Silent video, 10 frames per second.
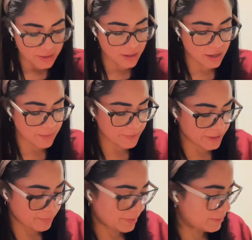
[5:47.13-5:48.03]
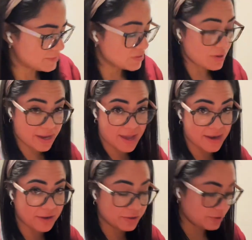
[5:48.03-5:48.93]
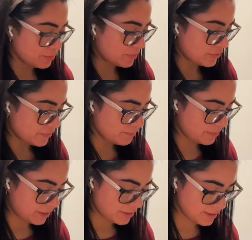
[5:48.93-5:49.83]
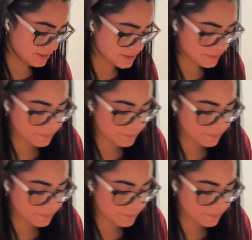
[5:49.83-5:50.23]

arepa. So I add a little bit of mayonnaise.